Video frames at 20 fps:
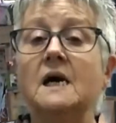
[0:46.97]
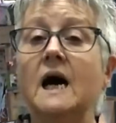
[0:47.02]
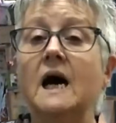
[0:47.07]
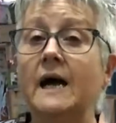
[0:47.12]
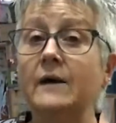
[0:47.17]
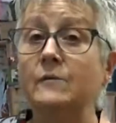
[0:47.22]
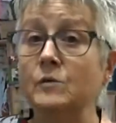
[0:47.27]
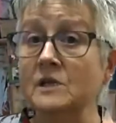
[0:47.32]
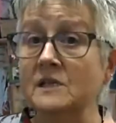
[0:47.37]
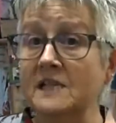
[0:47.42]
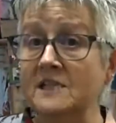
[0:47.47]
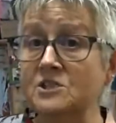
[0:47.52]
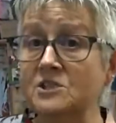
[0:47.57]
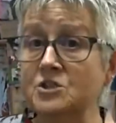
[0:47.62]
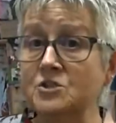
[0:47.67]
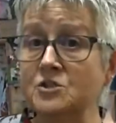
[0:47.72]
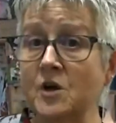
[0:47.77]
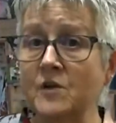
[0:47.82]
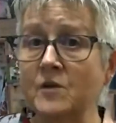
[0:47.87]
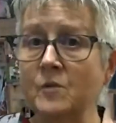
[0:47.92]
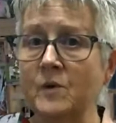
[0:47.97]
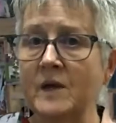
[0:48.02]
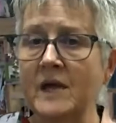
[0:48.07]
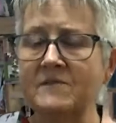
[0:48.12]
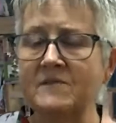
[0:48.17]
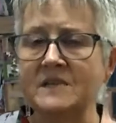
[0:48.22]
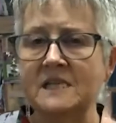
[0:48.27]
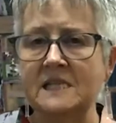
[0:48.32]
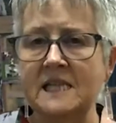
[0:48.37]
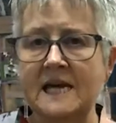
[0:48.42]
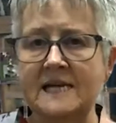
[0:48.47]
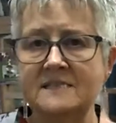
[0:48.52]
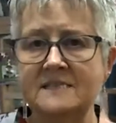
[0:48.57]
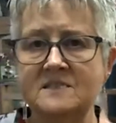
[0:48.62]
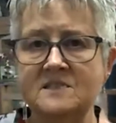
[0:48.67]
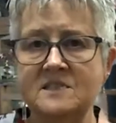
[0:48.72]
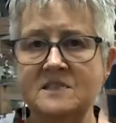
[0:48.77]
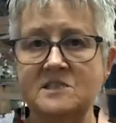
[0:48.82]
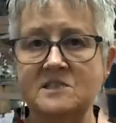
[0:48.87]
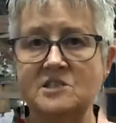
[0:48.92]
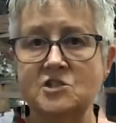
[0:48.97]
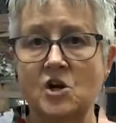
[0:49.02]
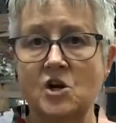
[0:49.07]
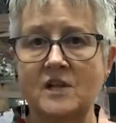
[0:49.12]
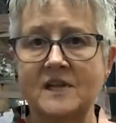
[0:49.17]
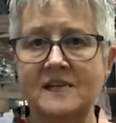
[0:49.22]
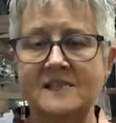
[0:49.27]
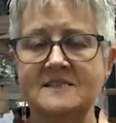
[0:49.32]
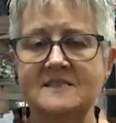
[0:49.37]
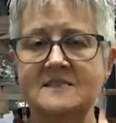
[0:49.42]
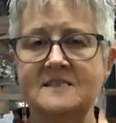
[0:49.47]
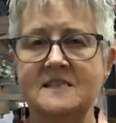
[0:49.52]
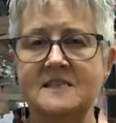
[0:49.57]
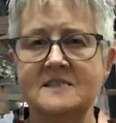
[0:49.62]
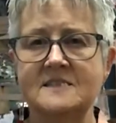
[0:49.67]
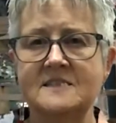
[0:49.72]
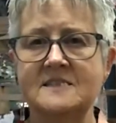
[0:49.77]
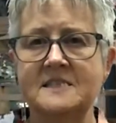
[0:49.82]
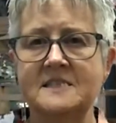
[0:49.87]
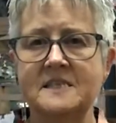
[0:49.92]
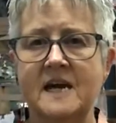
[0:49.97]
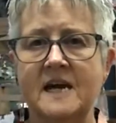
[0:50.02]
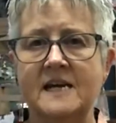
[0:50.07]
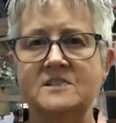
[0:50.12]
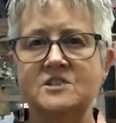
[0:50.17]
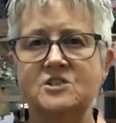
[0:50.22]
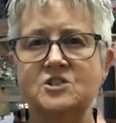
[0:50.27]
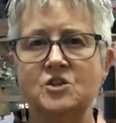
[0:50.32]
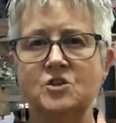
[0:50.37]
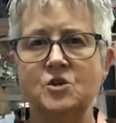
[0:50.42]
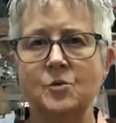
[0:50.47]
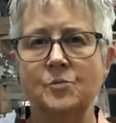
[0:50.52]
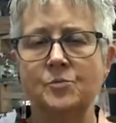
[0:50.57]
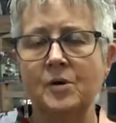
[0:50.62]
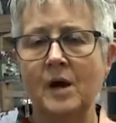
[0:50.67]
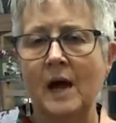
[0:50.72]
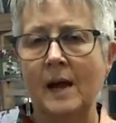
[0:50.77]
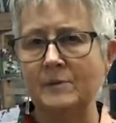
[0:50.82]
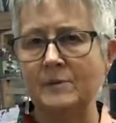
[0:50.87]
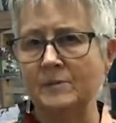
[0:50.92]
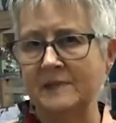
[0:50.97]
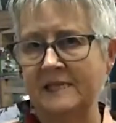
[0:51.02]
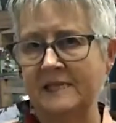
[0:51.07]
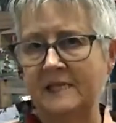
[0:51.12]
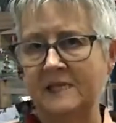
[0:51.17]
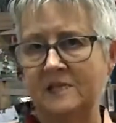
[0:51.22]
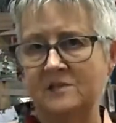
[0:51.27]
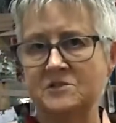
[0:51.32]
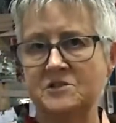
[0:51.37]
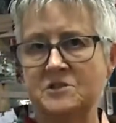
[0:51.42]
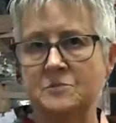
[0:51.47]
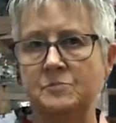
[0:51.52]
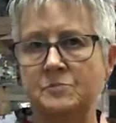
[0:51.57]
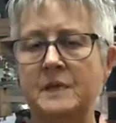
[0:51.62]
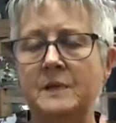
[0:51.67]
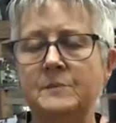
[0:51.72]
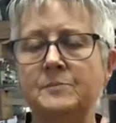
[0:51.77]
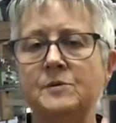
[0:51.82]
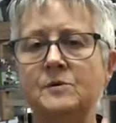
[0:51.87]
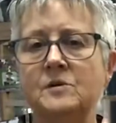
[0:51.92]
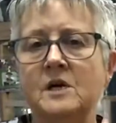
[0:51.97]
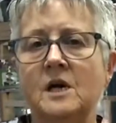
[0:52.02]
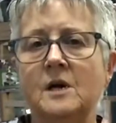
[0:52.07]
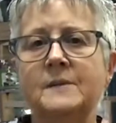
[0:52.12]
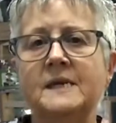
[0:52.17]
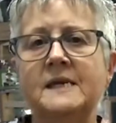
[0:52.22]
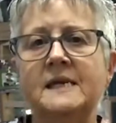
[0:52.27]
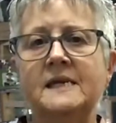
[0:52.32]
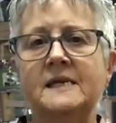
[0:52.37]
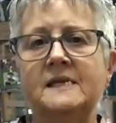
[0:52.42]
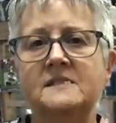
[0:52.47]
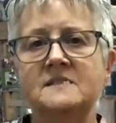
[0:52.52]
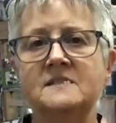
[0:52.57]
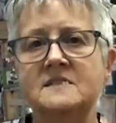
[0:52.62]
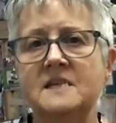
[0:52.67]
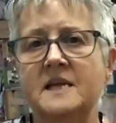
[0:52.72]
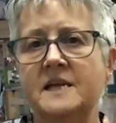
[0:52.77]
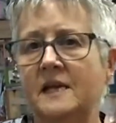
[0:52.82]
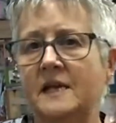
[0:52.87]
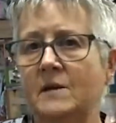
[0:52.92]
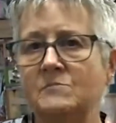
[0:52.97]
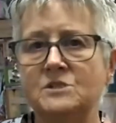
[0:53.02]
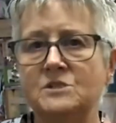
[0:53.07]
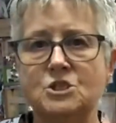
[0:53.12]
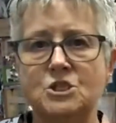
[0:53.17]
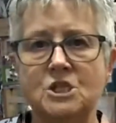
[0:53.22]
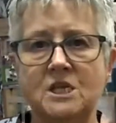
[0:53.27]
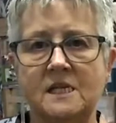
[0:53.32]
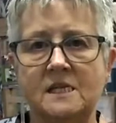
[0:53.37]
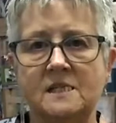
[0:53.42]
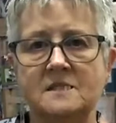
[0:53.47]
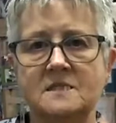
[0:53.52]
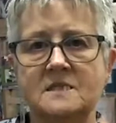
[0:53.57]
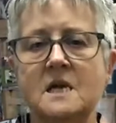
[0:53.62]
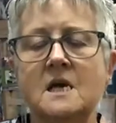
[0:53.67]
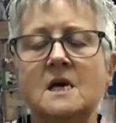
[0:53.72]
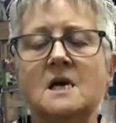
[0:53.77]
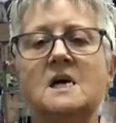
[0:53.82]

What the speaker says: I will let you know that we have a class that's starting at 6 tonight. So you'll probably hear some people coming in and setting up machines.